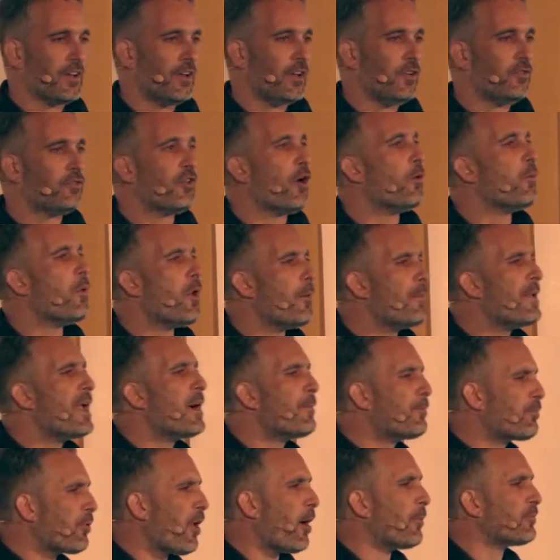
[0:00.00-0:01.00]
So we'll be
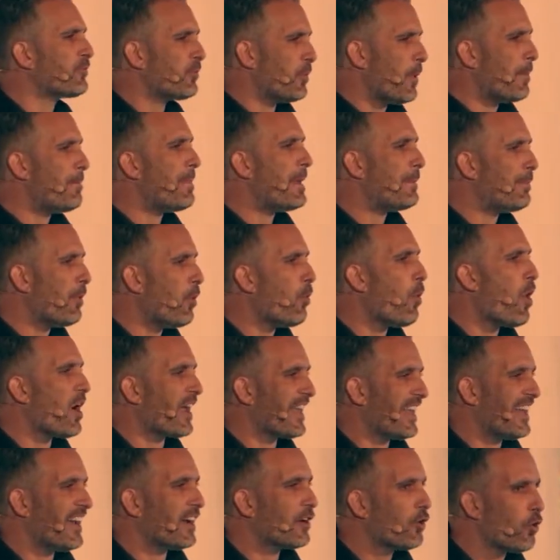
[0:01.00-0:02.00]
abrupt with people
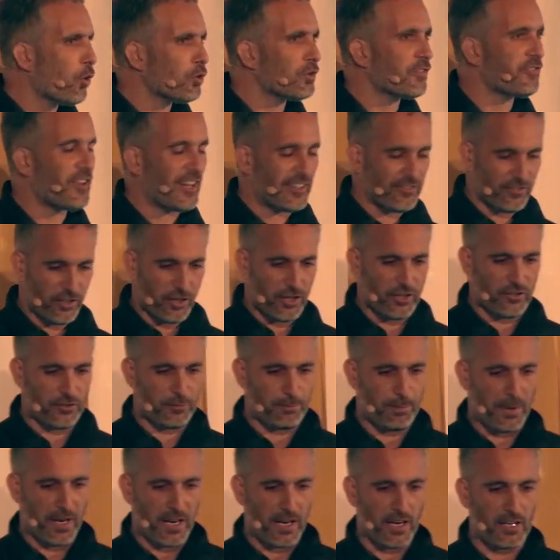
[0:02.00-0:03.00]
working in call centers
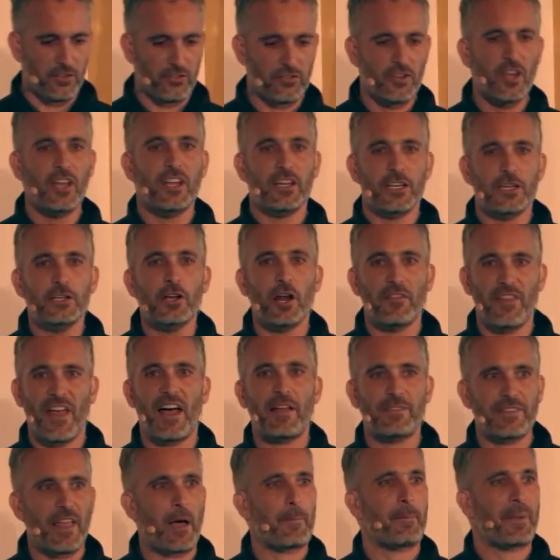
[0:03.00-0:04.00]
because, you know,
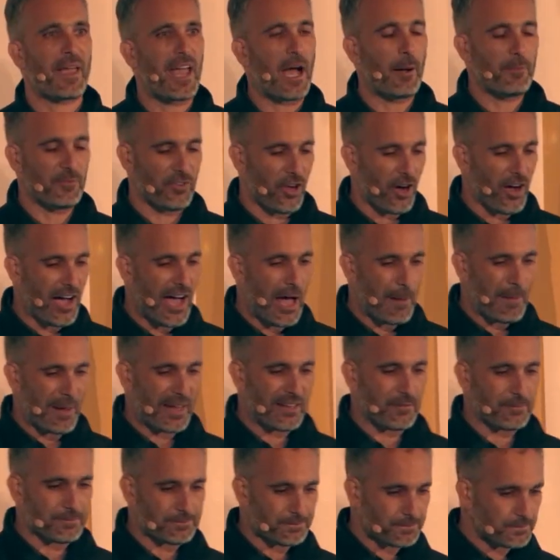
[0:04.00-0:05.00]
that, that becomes our
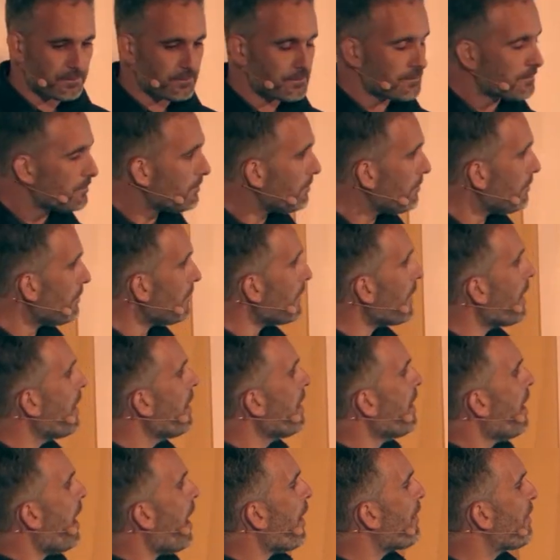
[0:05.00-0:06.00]
habit.
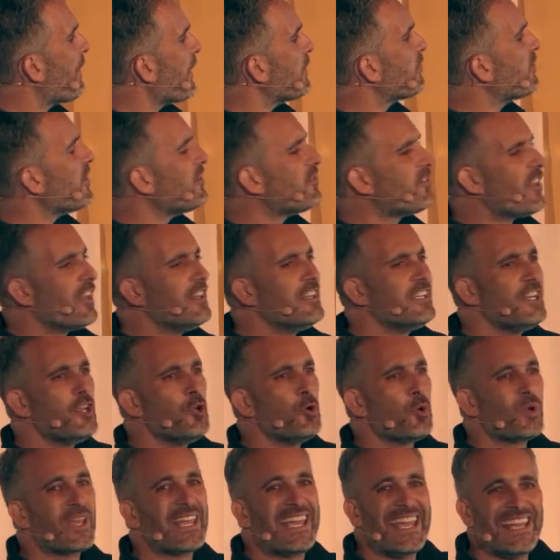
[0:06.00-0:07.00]
And this is the
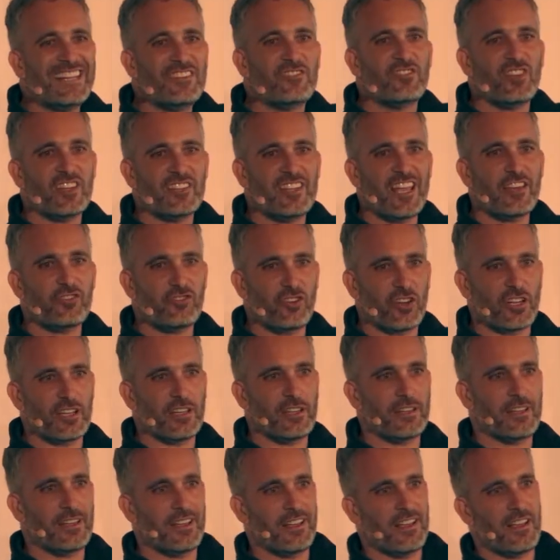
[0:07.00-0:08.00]
new kids edition